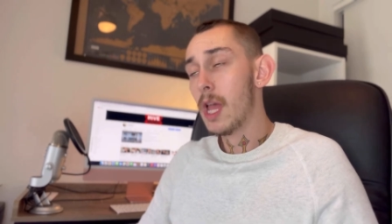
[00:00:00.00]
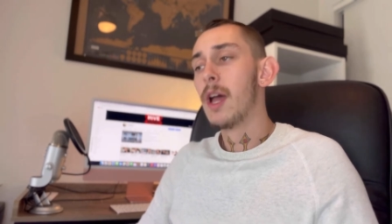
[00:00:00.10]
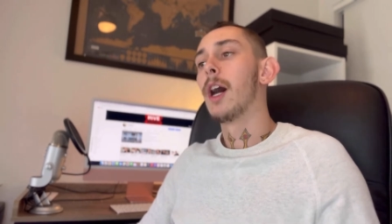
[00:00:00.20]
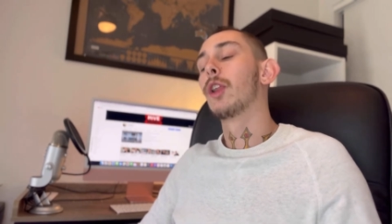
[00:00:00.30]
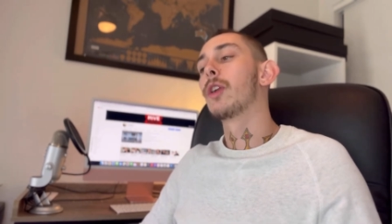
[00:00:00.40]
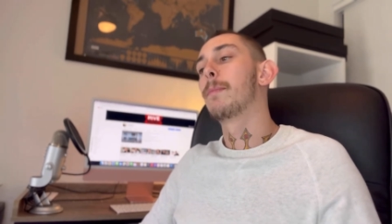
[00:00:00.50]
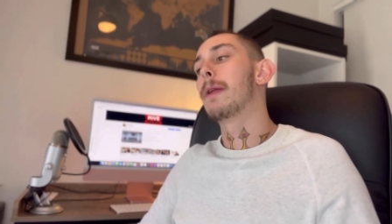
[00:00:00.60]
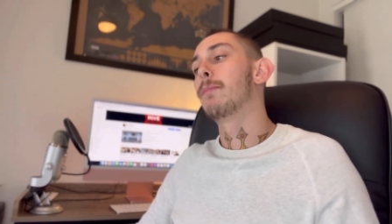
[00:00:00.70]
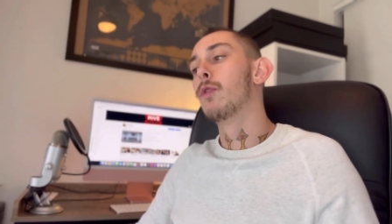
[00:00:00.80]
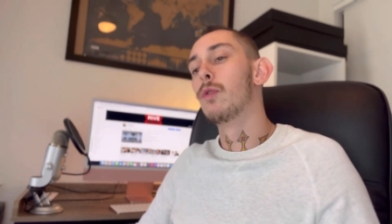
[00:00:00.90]
A lot of
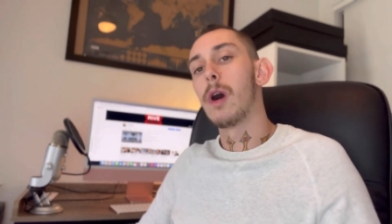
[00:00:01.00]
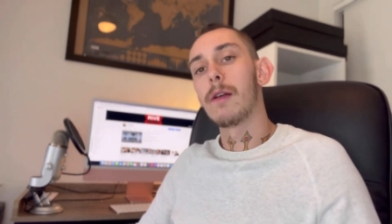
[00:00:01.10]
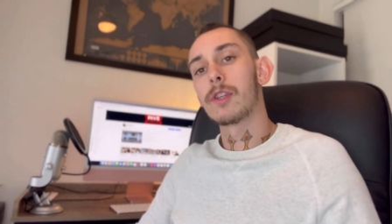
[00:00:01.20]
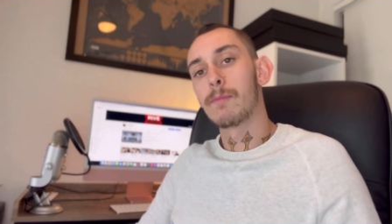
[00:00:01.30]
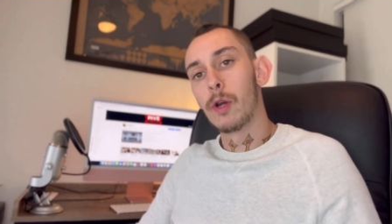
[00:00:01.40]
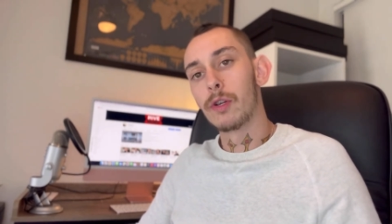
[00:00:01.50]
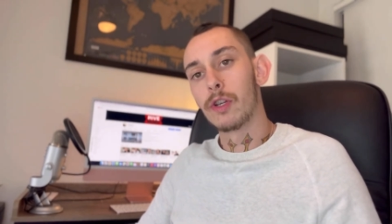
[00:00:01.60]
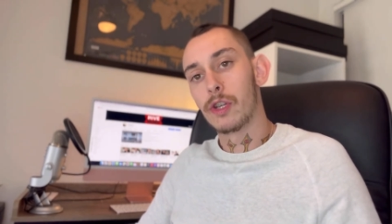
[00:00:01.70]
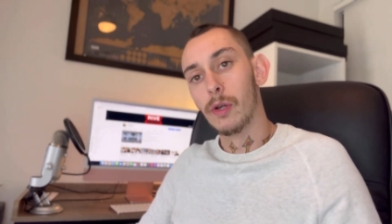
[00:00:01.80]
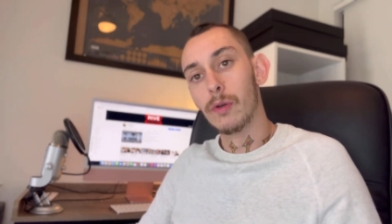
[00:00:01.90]
people who I've spoken
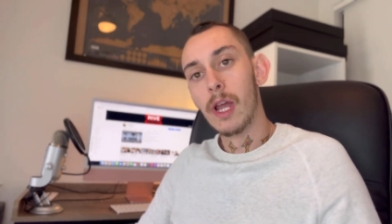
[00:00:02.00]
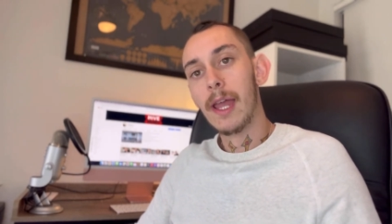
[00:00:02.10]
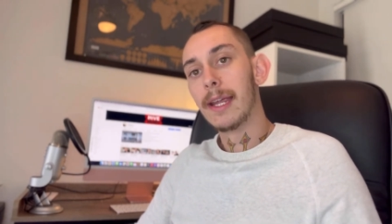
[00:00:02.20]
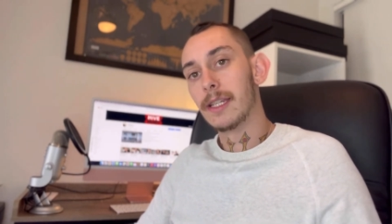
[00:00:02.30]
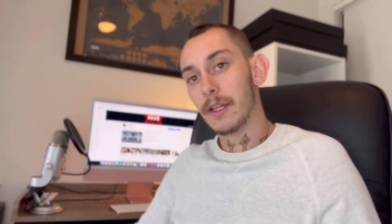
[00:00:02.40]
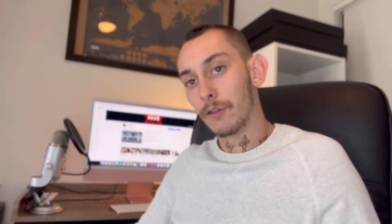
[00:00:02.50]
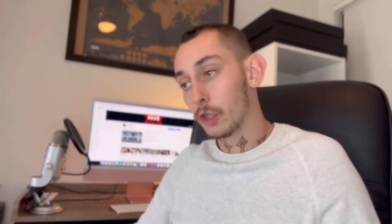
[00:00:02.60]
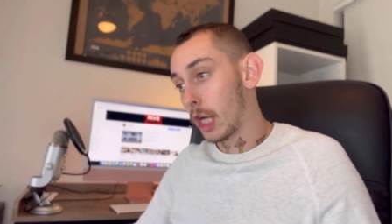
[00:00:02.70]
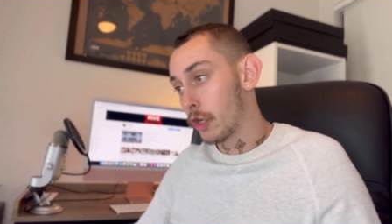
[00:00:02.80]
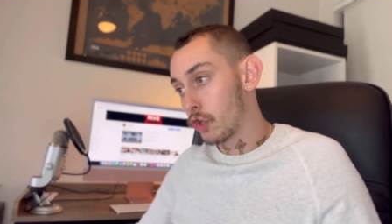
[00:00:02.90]
to in different
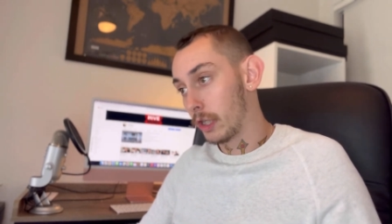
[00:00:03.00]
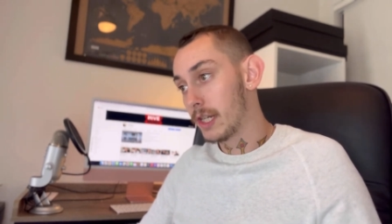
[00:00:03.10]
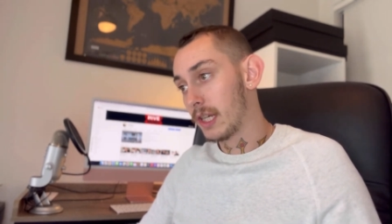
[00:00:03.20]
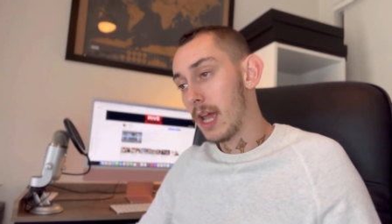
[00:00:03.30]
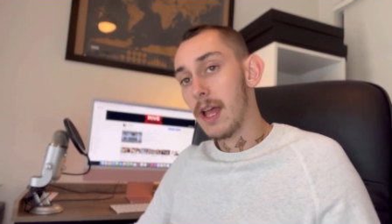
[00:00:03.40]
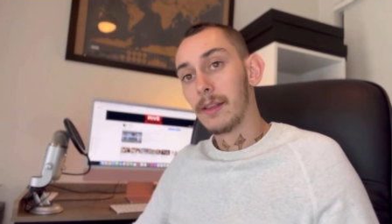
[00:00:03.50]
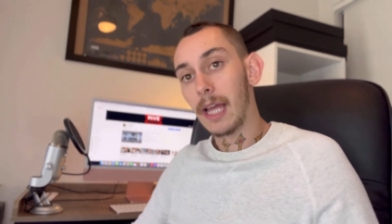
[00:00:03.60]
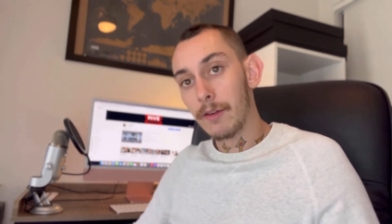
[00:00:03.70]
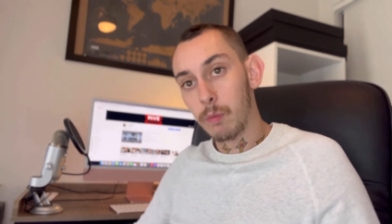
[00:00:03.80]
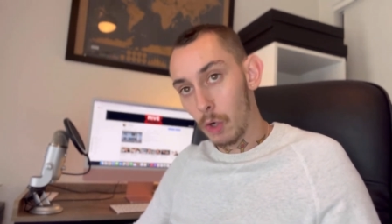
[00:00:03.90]
countries,
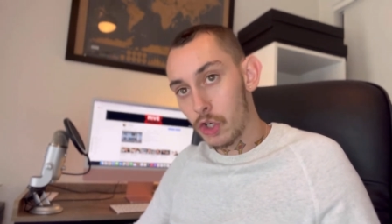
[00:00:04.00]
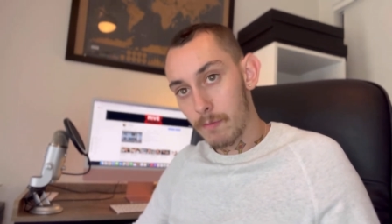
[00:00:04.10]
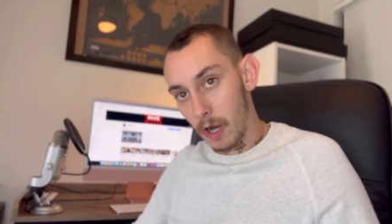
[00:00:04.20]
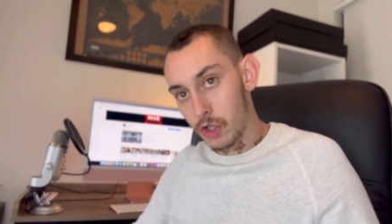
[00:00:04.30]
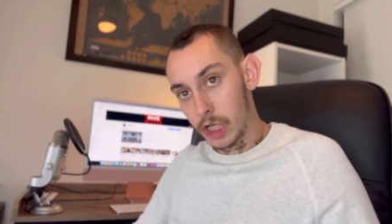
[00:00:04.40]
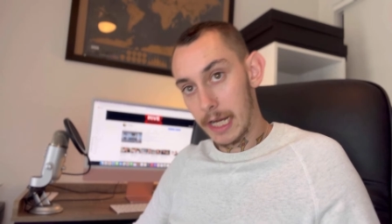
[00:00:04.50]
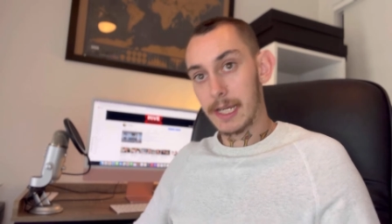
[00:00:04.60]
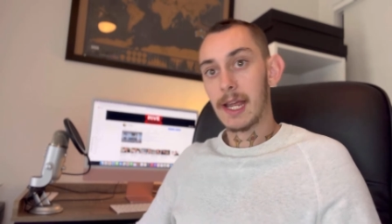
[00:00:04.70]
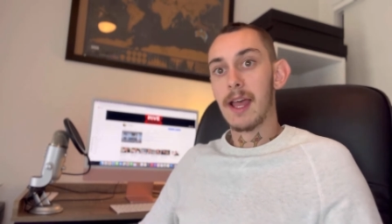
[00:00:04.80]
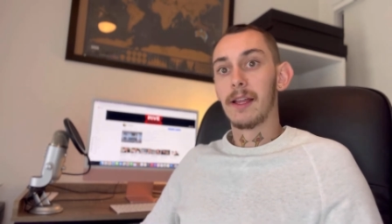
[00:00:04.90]
they've watched my shit.
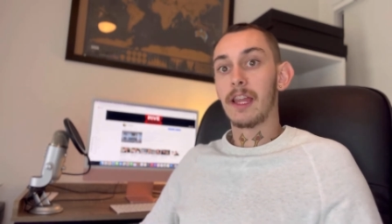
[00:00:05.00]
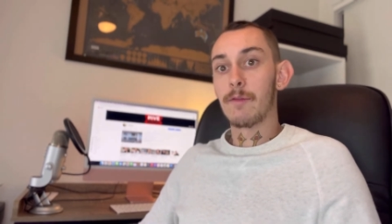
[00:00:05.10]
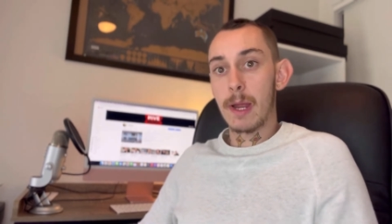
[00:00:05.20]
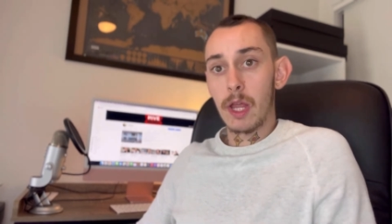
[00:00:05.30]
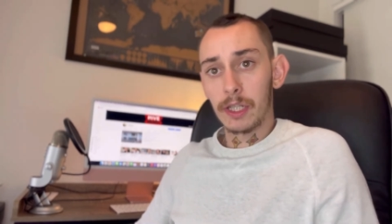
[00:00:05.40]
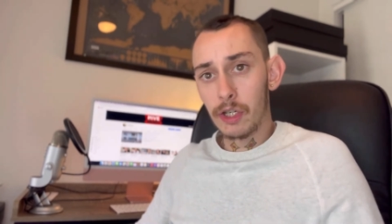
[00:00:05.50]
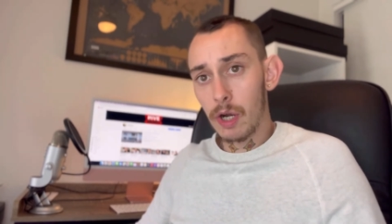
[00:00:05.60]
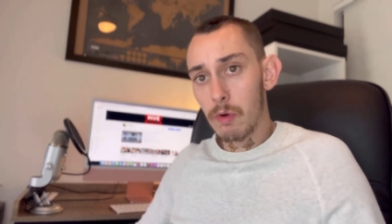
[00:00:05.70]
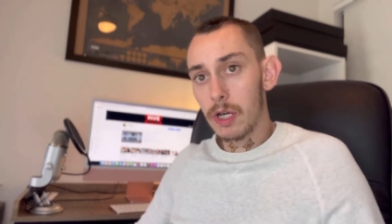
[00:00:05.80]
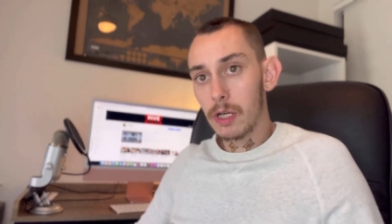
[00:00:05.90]
They've been like, you know
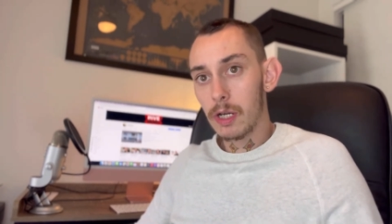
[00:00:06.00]
what?